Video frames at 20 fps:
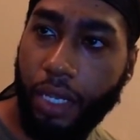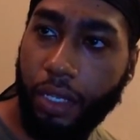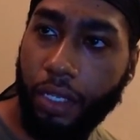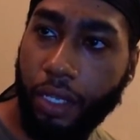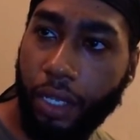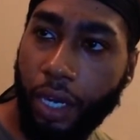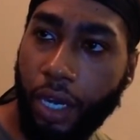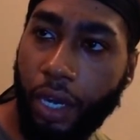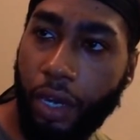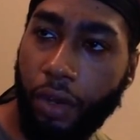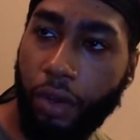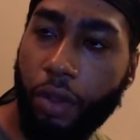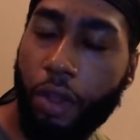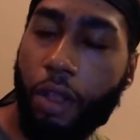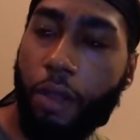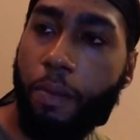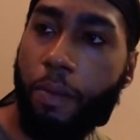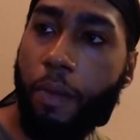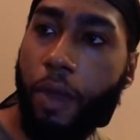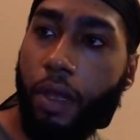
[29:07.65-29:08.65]

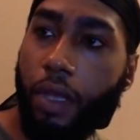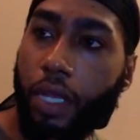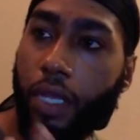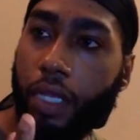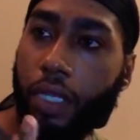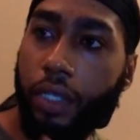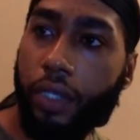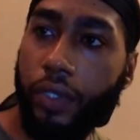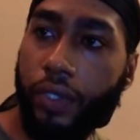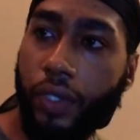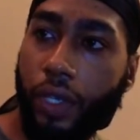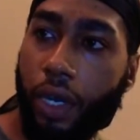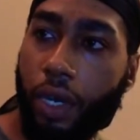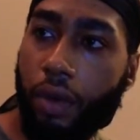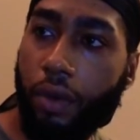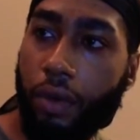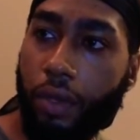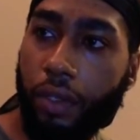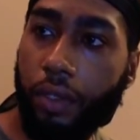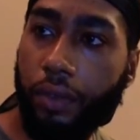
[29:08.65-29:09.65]
So what do you think about
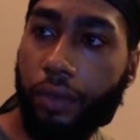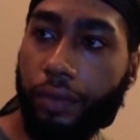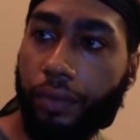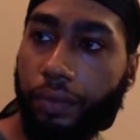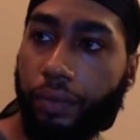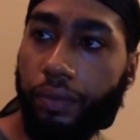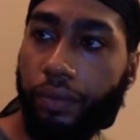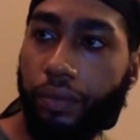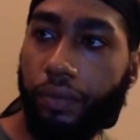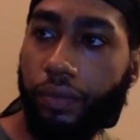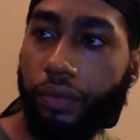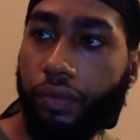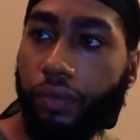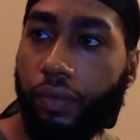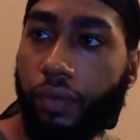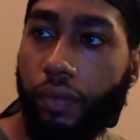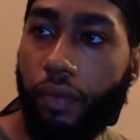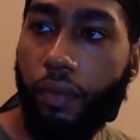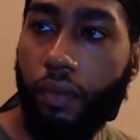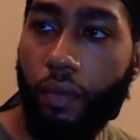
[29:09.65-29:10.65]
altruism then? I
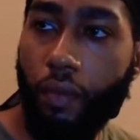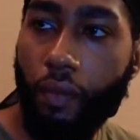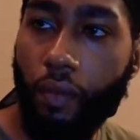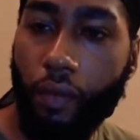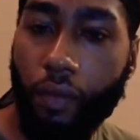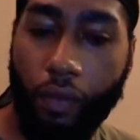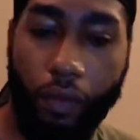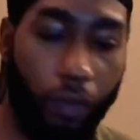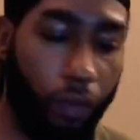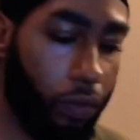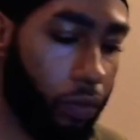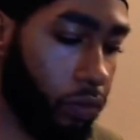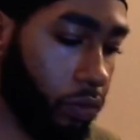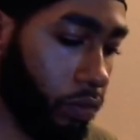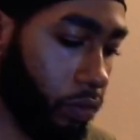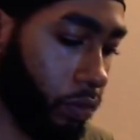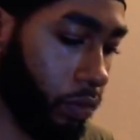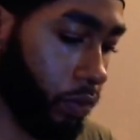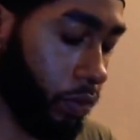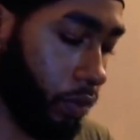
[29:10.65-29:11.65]
mean, because
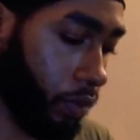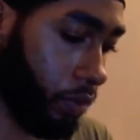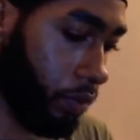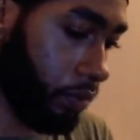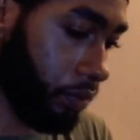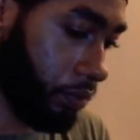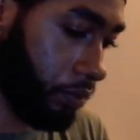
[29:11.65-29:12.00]
altruism,